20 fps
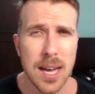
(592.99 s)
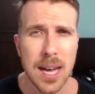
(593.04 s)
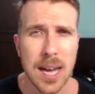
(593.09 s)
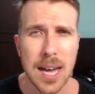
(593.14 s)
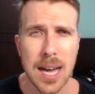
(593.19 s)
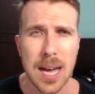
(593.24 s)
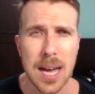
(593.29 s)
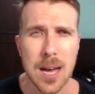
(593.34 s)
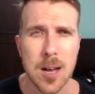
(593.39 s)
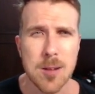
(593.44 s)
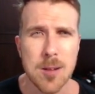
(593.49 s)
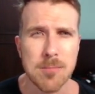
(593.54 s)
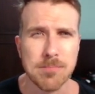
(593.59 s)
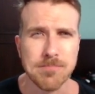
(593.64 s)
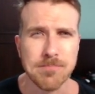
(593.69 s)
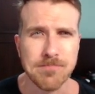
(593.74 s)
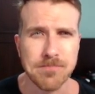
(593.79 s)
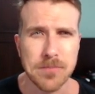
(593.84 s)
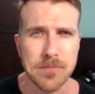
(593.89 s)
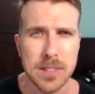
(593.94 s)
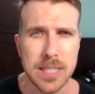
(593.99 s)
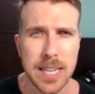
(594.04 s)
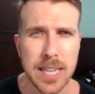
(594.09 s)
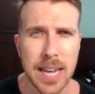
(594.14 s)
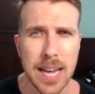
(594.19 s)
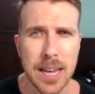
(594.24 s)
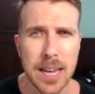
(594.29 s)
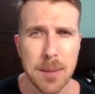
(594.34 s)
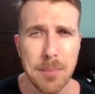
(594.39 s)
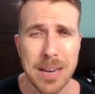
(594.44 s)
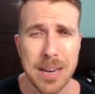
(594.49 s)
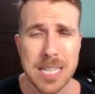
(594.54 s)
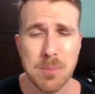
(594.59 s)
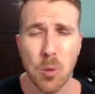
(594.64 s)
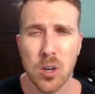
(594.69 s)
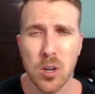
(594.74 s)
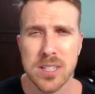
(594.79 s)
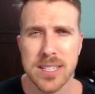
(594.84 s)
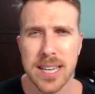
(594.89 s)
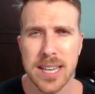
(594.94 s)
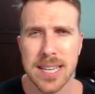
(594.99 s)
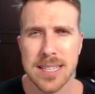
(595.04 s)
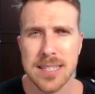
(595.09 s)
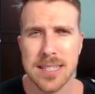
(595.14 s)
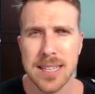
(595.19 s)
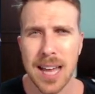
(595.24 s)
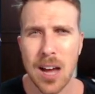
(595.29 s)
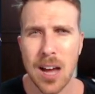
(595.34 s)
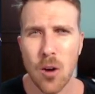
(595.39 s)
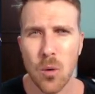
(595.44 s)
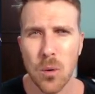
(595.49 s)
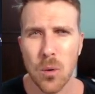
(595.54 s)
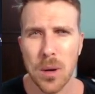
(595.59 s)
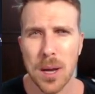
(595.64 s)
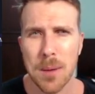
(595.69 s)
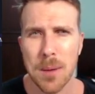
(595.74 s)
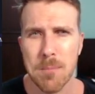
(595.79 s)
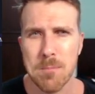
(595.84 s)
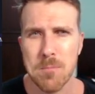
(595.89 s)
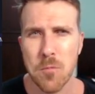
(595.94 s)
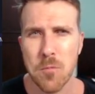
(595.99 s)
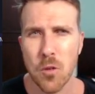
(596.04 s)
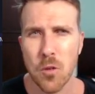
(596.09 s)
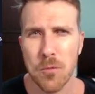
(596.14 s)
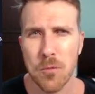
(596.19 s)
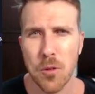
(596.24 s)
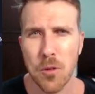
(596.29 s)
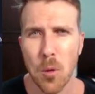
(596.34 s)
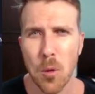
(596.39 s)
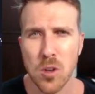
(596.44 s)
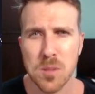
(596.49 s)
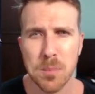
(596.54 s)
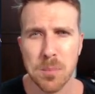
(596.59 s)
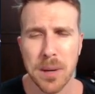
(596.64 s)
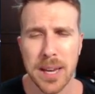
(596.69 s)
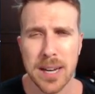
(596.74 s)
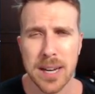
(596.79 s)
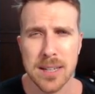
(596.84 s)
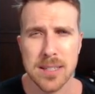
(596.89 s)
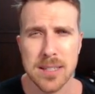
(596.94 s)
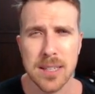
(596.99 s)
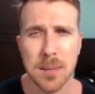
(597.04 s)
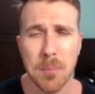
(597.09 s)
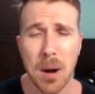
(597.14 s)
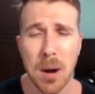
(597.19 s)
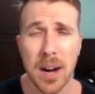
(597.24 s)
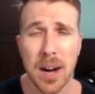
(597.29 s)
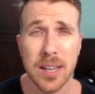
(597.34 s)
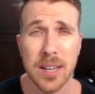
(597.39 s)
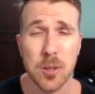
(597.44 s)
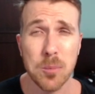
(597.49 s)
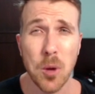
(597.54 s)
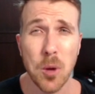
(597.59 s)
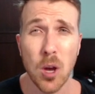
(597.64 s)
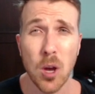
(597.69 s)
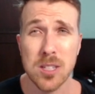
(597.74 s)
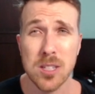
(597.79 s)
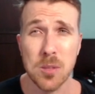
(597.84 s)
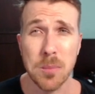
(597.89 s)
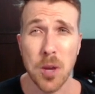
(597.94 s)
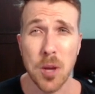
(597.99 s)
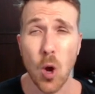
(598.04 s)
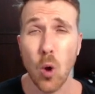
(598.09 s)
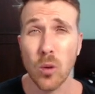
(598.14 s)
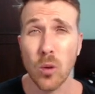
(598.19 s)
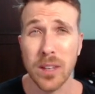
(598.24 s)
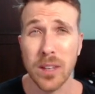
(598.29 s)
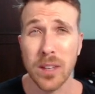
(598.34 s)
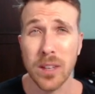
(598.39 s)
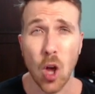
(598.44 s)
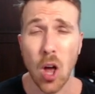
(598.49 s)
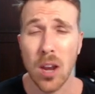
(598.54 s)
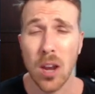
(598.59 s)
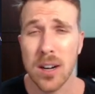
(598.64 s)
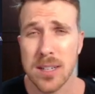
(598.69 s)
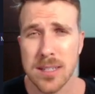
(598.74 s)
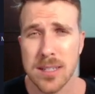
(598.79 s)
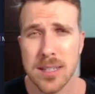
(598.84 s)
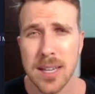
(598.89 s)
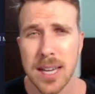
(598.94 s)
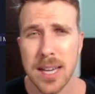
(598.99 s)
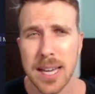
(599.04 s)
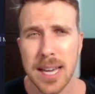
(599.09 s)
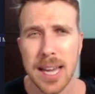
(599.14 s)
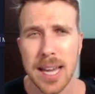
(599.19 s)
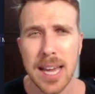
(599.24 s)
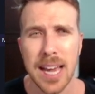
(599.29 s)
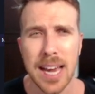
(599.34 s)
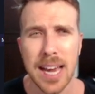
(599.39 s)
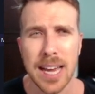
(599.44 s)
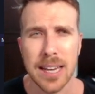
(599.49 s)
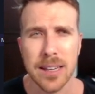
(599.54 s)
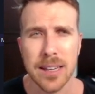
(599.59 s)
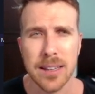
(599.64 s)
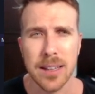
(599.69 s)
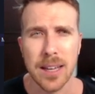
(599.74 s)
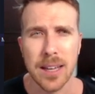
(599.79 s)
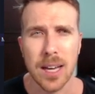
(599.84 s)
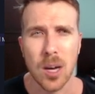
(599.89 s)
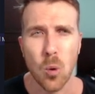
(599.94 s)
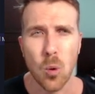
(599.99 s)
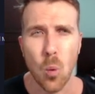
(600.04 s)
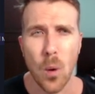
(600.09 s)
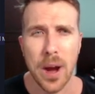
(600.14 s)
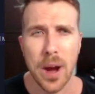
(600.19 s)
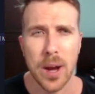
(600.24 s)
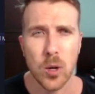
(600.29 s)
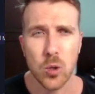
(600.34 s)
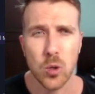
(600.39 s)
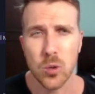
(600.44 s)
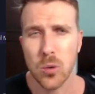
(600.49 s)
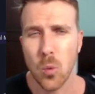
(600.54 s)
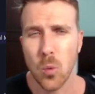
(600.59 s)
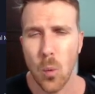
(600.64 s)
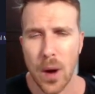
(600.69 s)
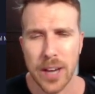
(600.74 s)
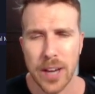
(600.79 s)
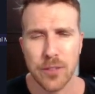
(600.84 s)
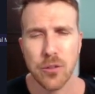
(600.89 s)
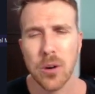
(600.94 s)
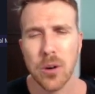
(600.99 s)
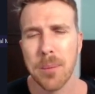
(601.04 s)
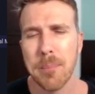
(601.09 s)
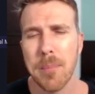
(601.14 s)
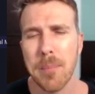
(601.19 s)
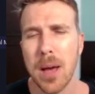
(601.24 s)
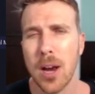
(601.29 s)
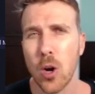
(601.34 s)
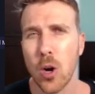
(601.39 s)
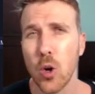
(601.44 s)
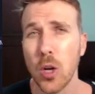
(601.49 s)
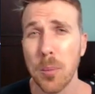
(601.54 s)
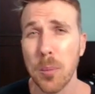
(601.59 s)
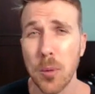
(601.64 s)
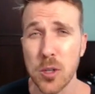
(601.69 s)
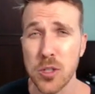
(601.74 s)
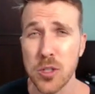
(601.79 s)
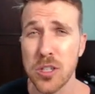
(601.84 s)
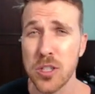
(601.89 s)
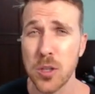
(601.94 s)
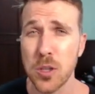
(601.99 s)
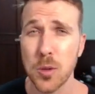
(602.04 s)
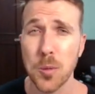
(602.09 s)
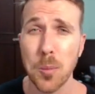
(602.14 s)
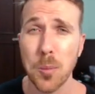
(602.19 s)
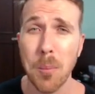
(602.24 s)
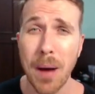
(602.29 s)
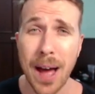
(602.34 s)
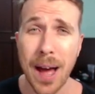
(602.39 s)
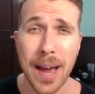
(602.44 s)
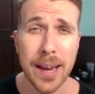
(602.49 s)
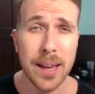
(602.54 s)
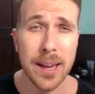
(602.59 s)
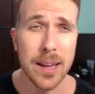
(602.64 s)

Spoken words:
Yeah, it makes more sense now for most players in the market, to be honest, to be holding dollars and wait for a good opportunity to buy